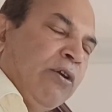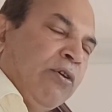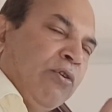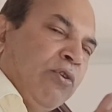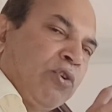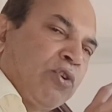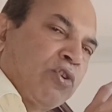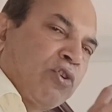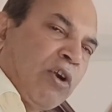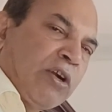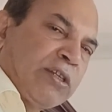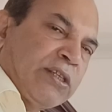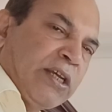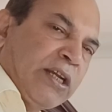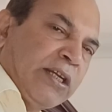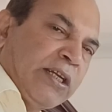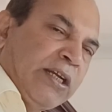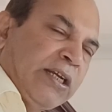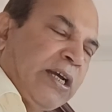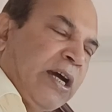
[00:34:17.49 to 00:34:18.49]
whose short
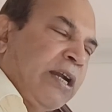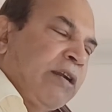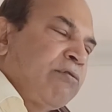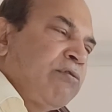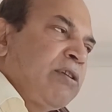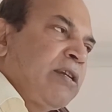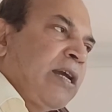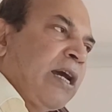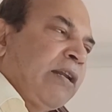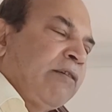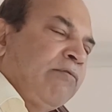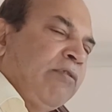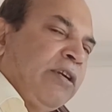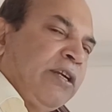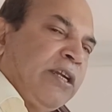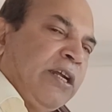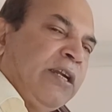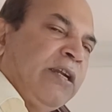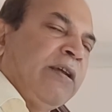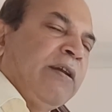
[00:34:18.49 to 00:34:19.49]
circuit current we
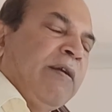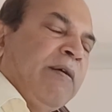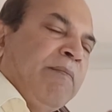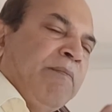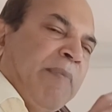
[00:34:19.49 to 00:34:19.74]
calculated